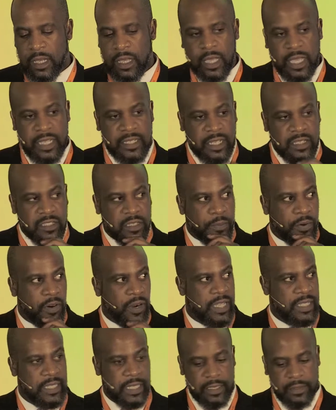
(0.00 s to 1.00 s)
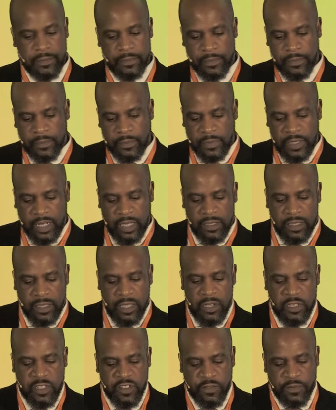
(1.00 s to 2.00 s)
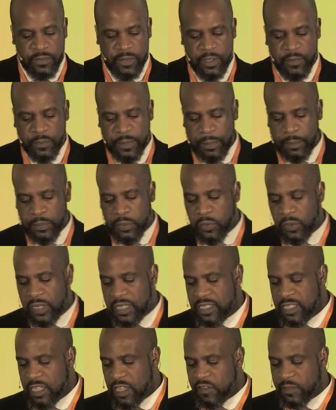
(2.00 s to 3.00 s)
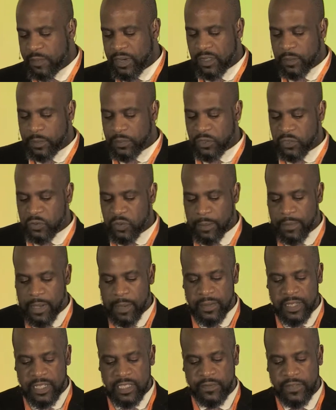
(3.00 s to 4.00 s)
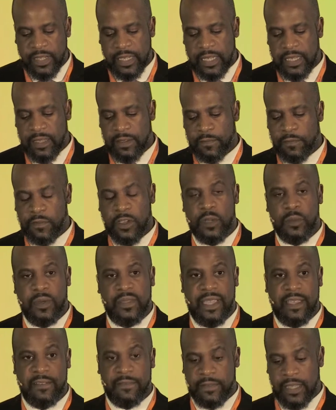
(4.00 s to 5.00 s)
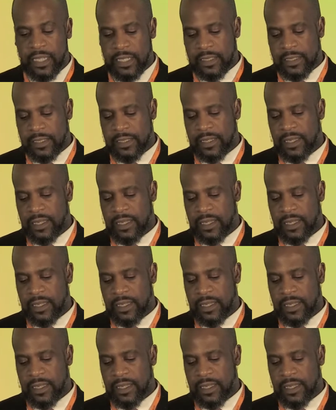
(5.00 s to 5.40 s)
It's unsurprising that those who've been poorly served by the bourgeois public sphere vote with their feet